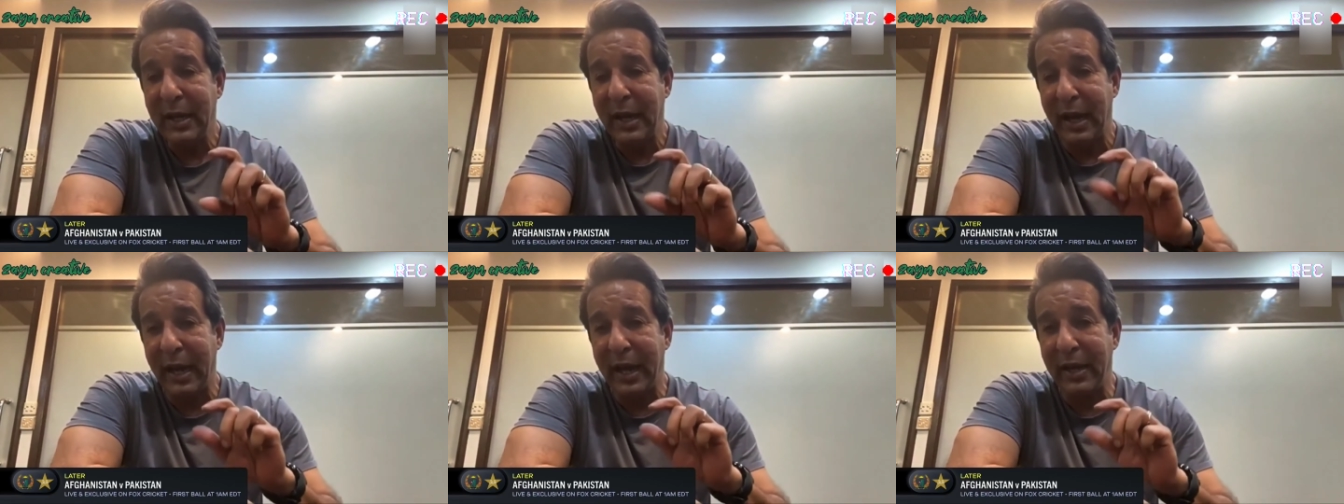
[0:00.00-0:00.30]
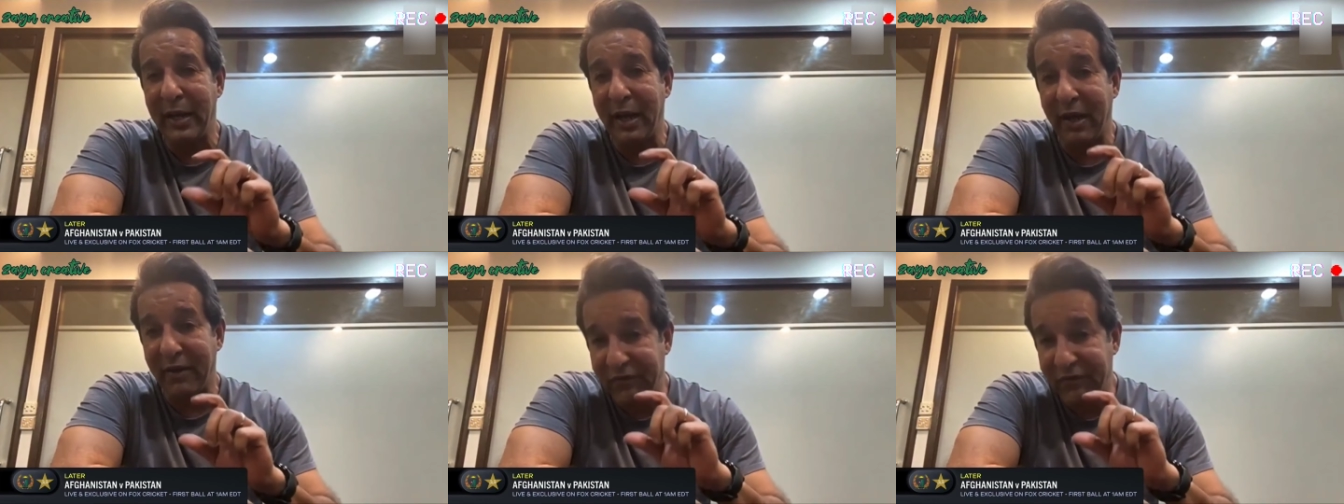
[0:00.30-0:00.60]

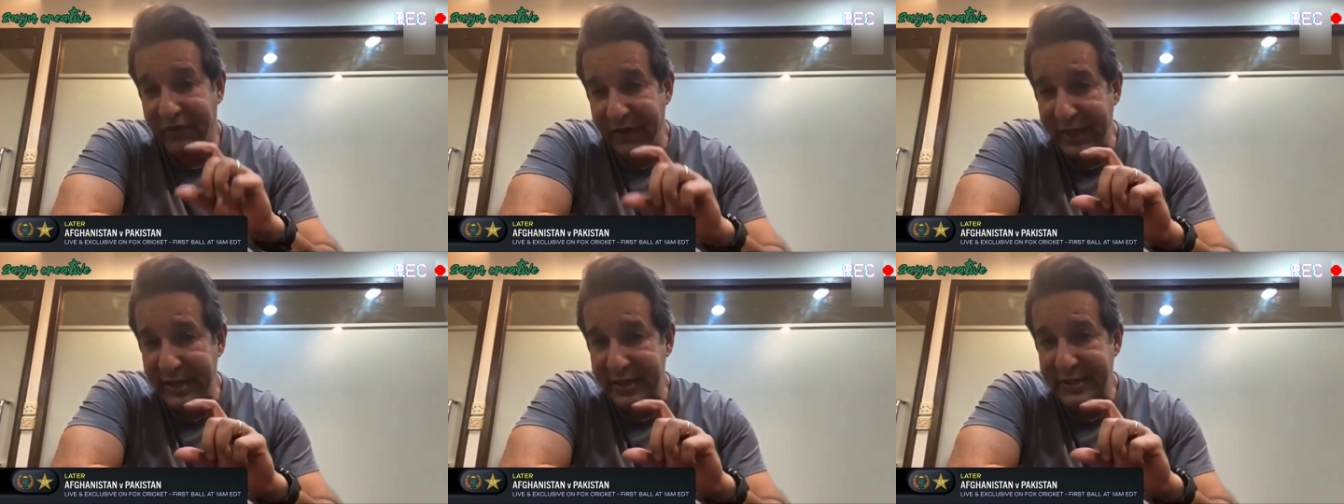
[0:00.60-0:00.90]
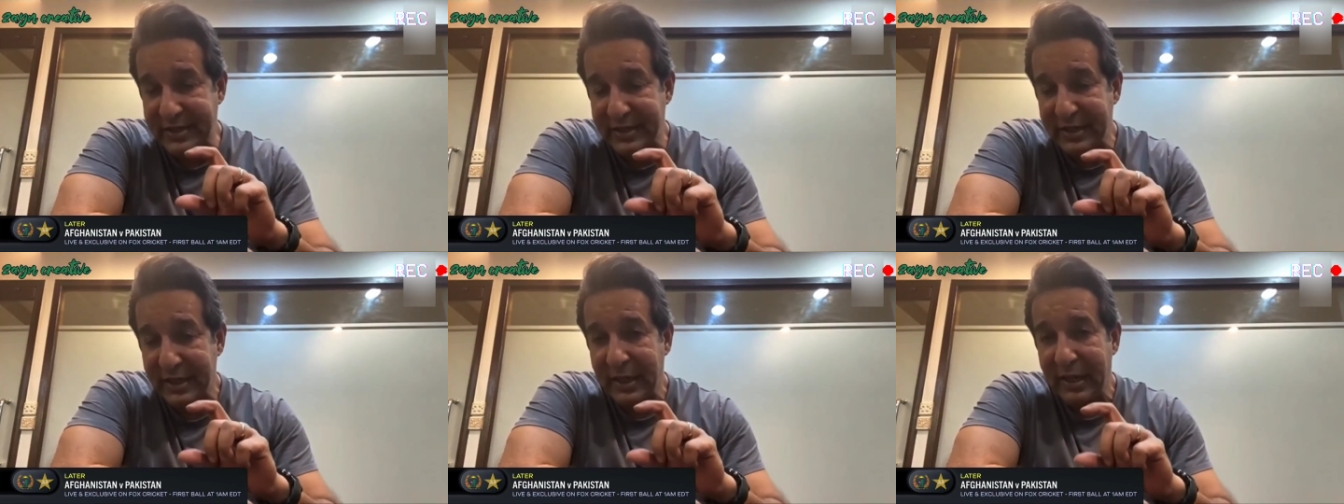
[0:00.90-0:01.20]
and
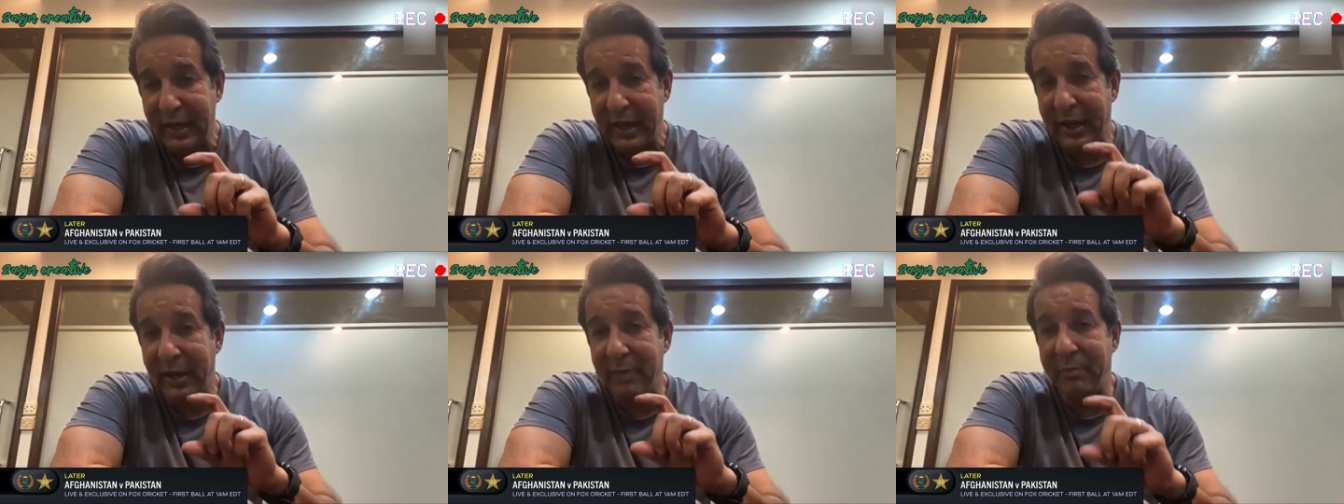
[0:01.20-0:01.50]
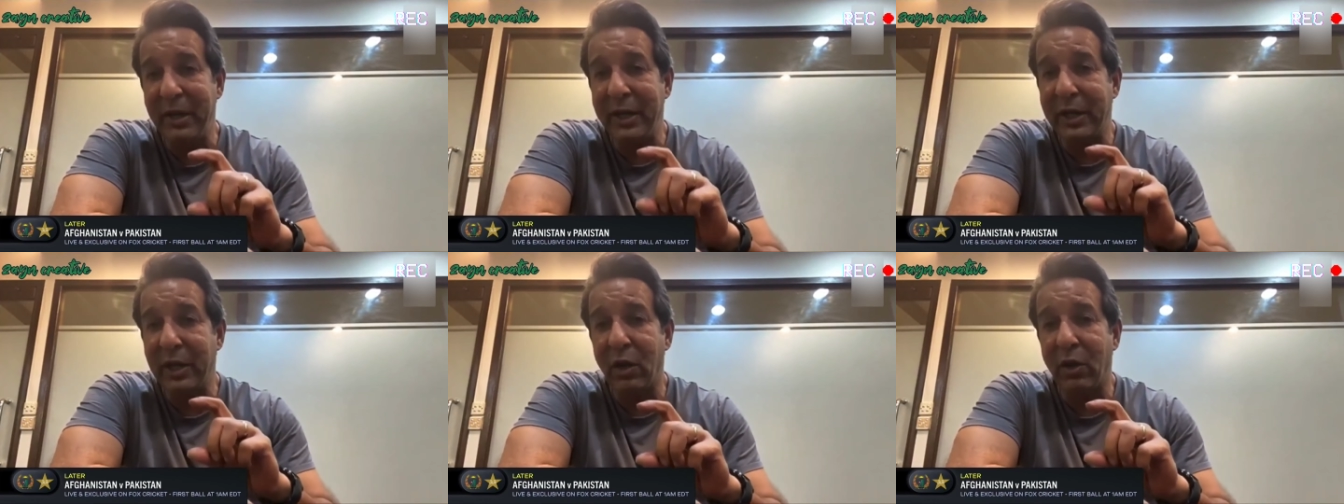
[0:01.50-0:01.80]
Hafiz in
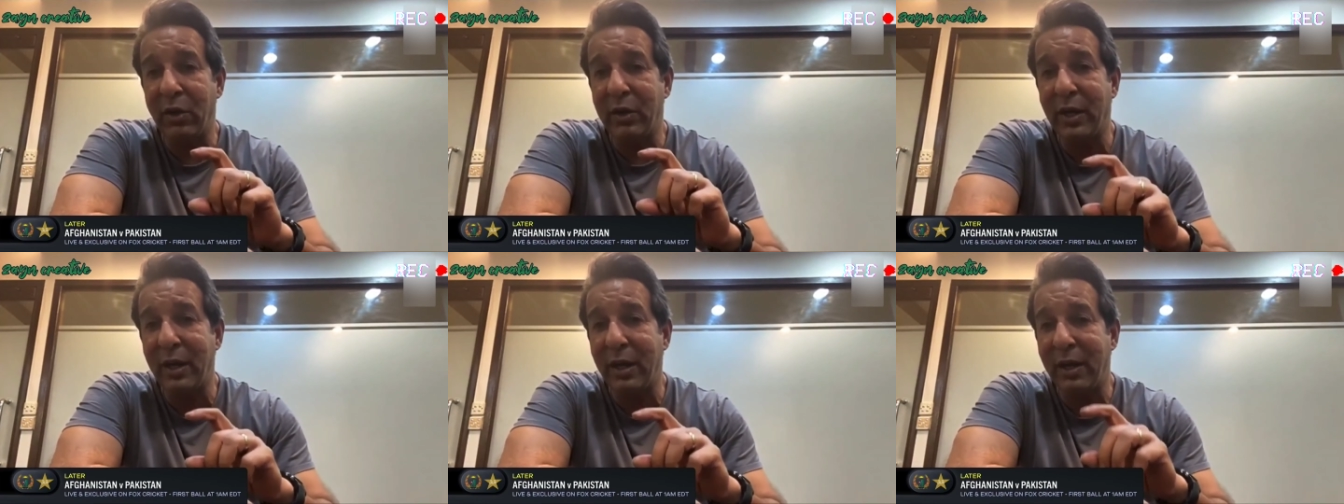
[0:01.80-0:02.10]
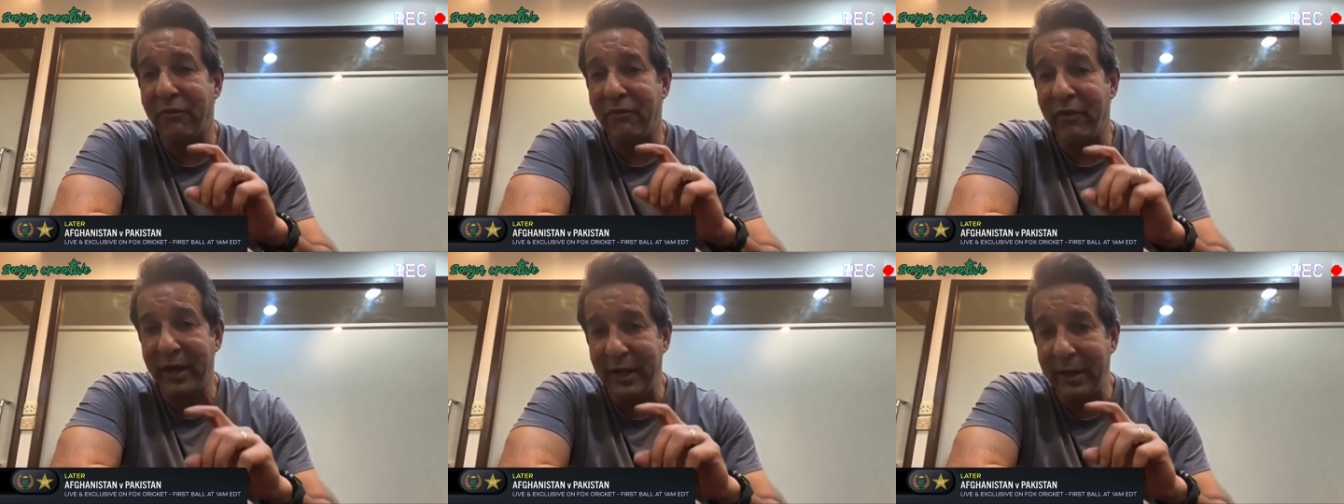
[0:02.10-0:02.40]
middle order are
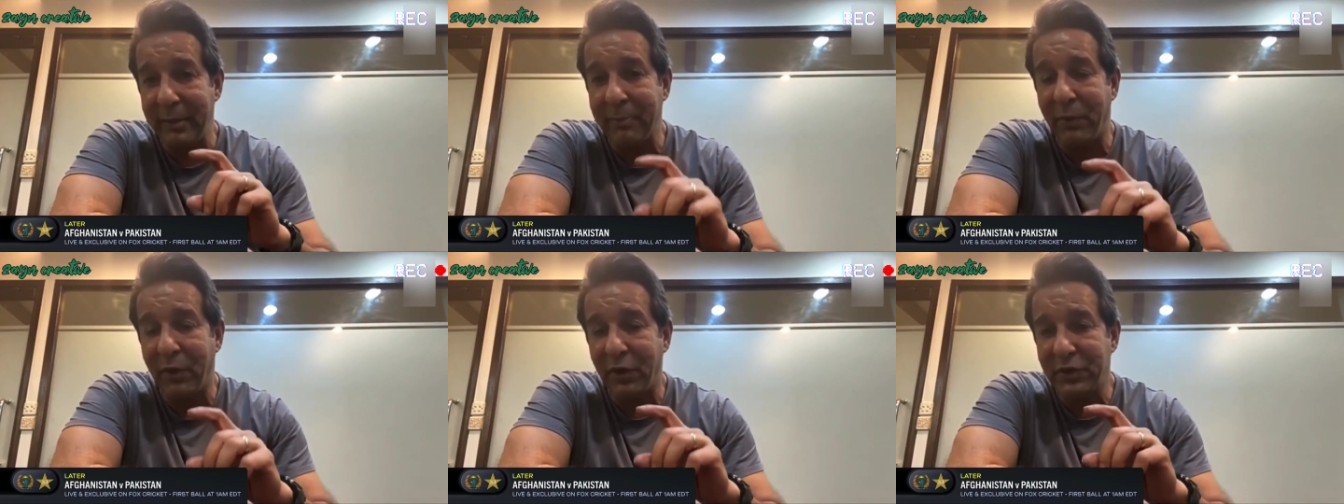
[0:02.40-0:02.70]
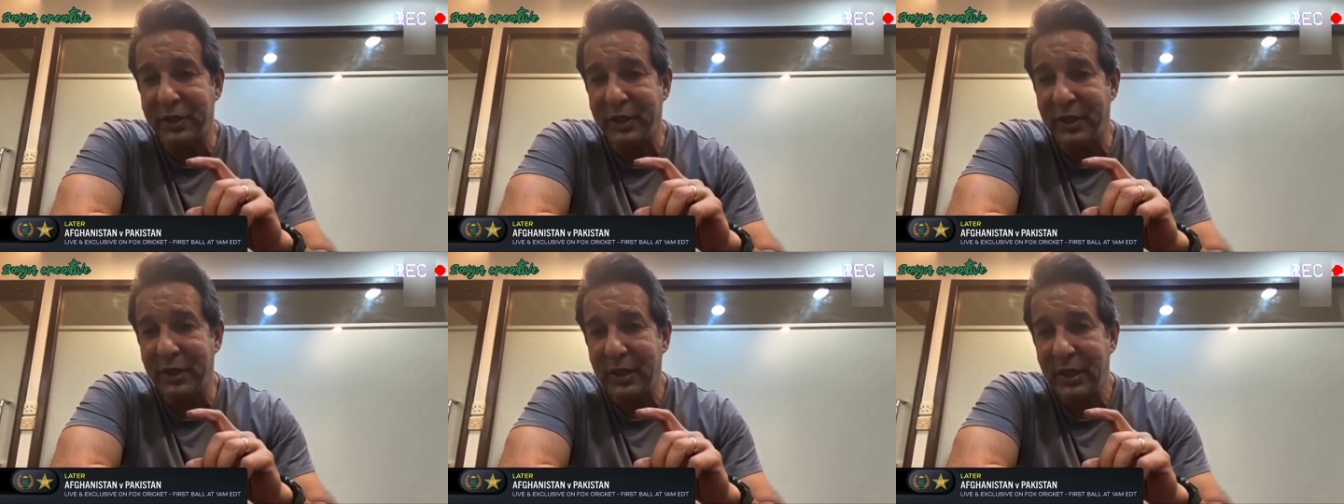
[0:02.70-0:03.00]
very
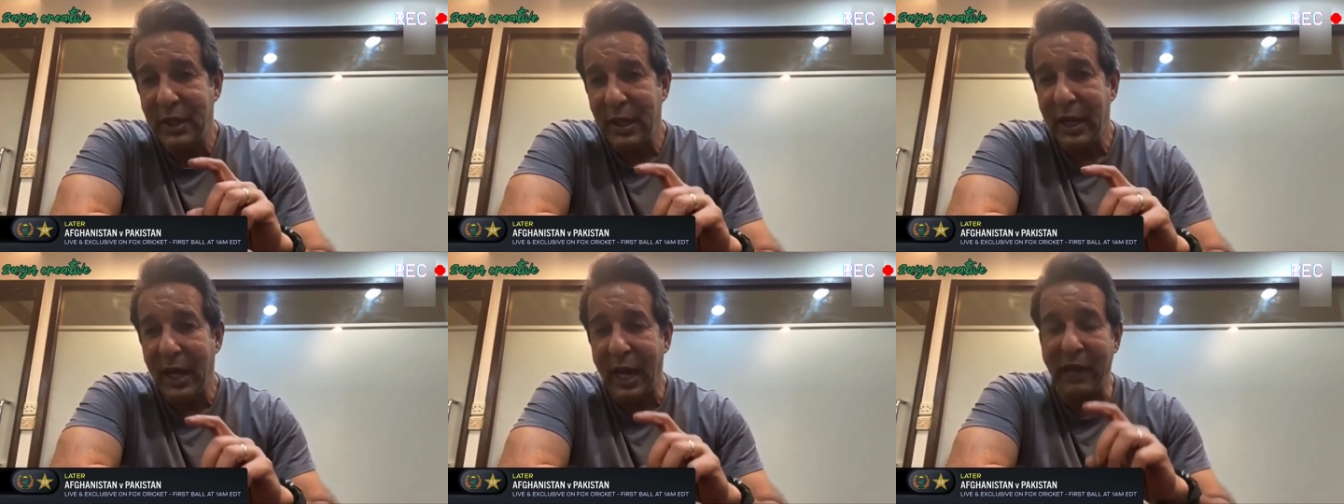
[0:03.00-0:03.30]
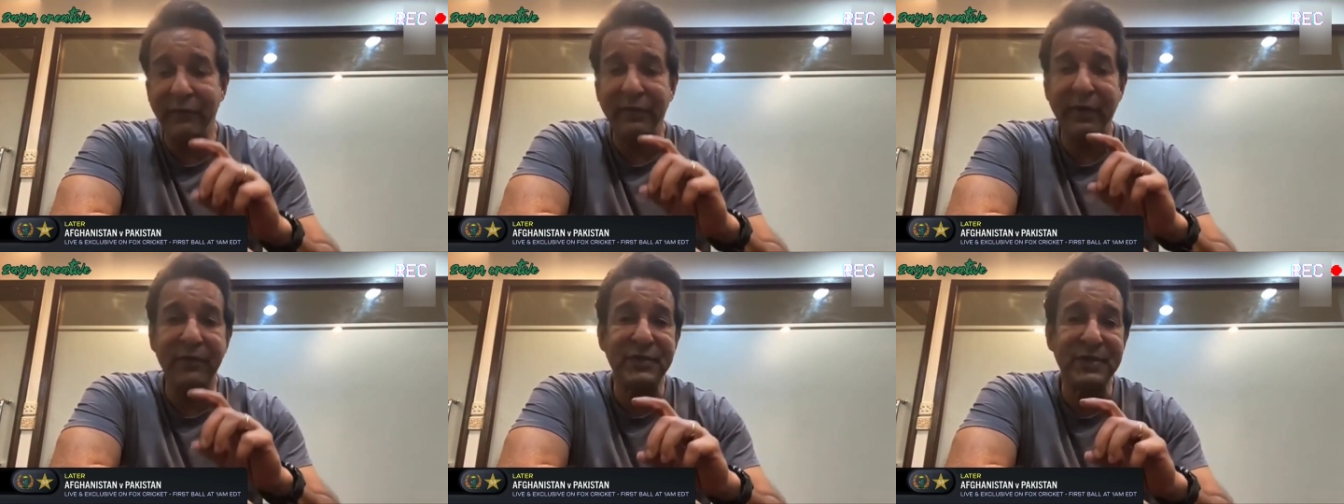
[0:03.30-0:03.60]
important,
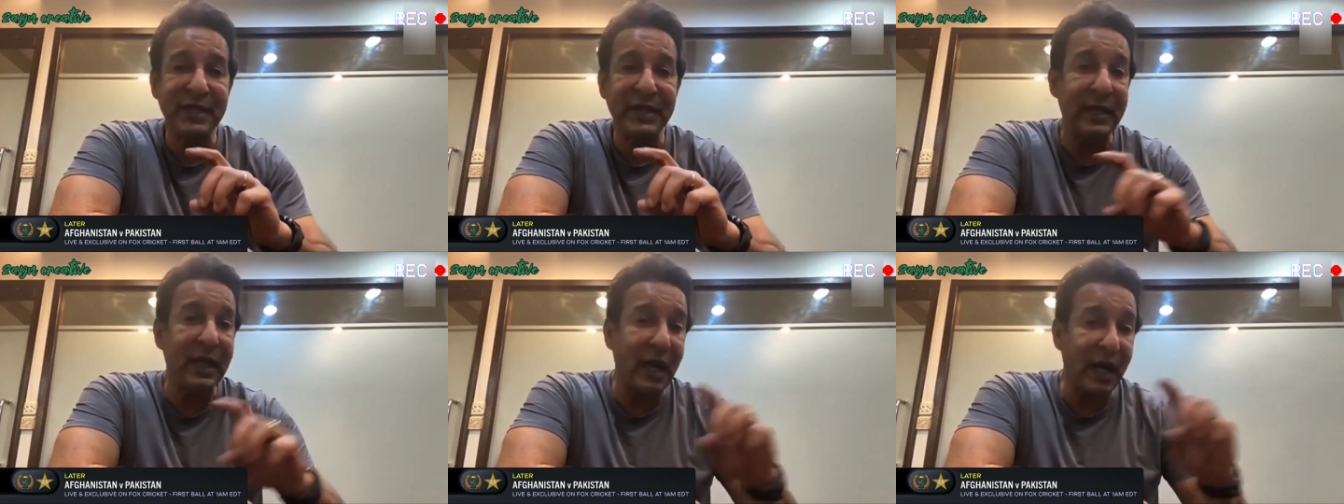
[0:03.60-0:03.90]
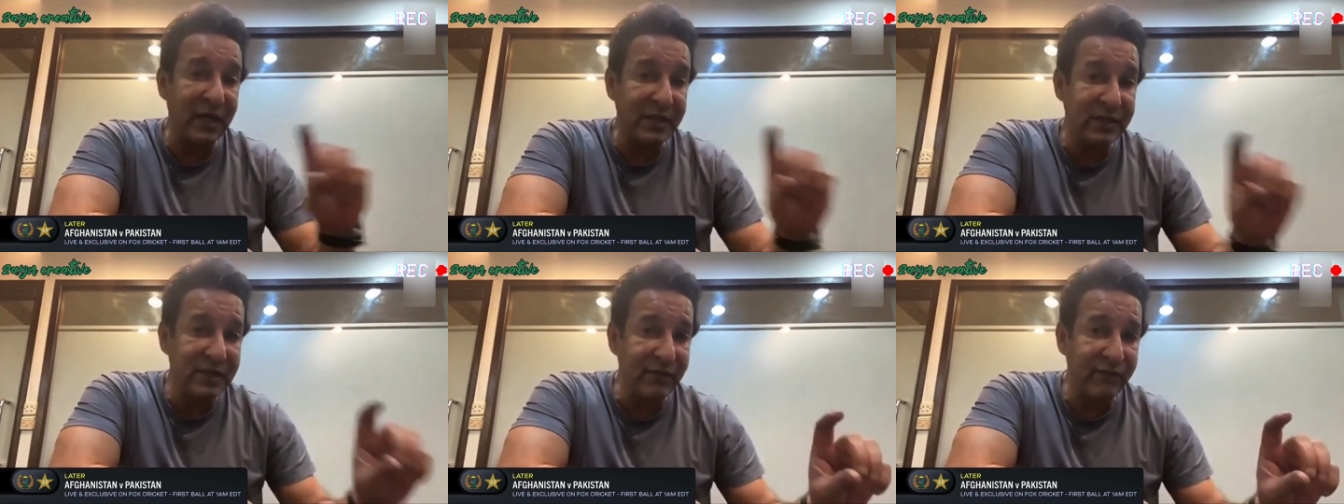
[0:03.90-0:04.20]
and we've seen
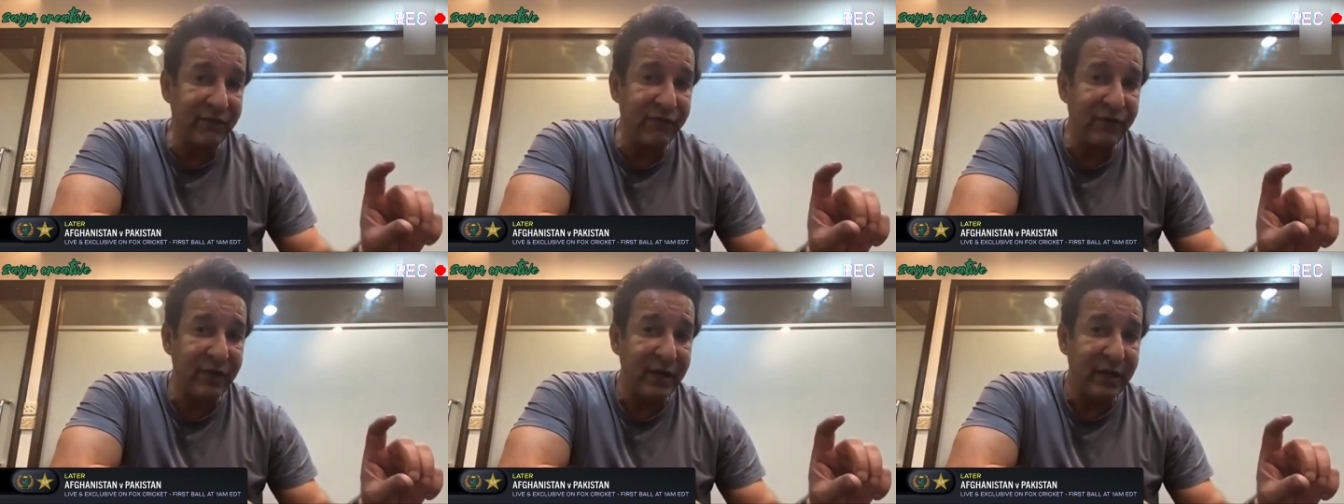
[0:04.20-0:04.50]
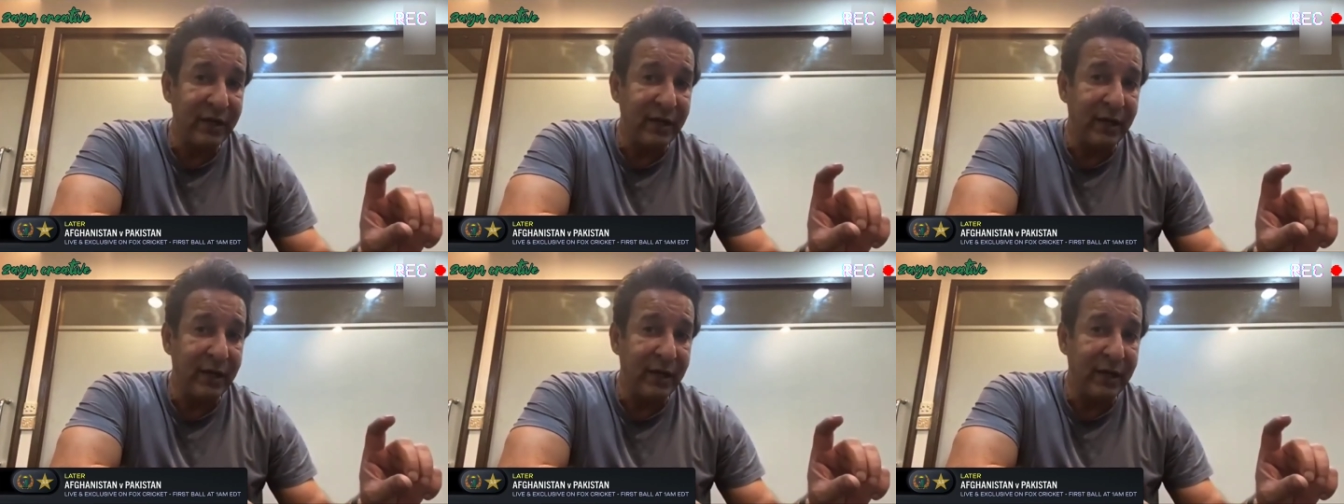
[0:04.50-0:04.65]
Asif.